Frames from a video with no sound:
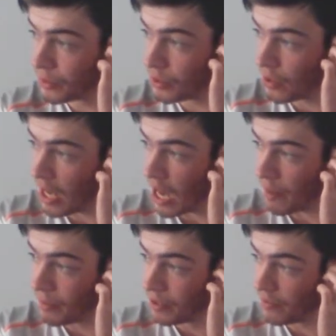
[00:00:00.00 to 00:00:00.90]
so that
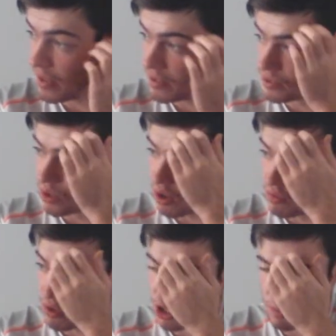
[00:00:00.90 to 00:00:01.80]
happened, and then
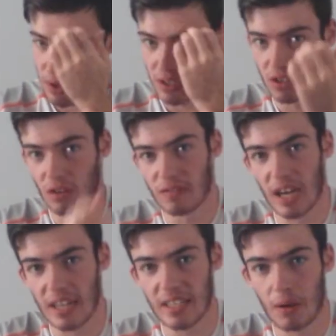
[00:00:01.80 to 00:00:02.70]
sort of Rosberg sort of
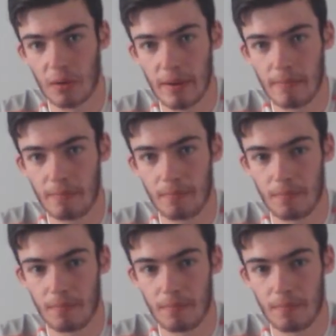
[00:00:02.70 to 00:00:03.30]
died down a bit.